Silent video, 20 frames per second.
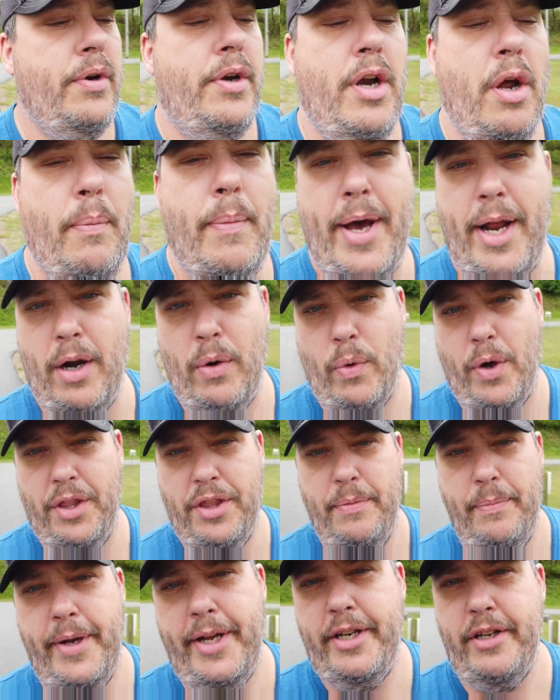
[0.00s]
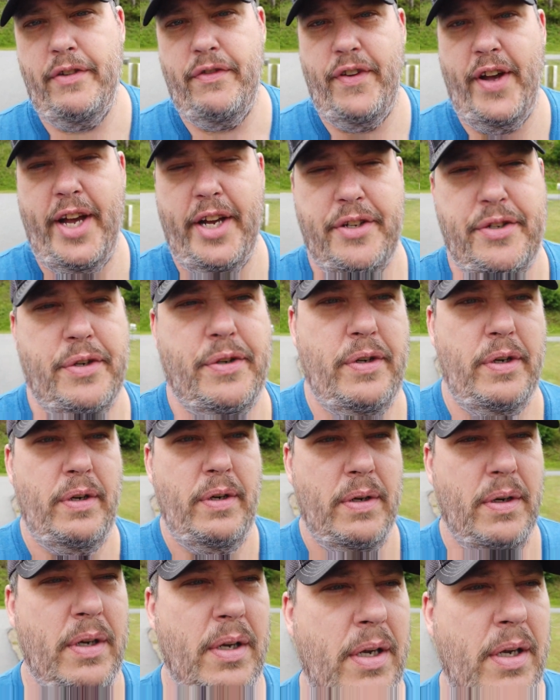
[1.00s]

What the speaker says: no matter what the manufacturer,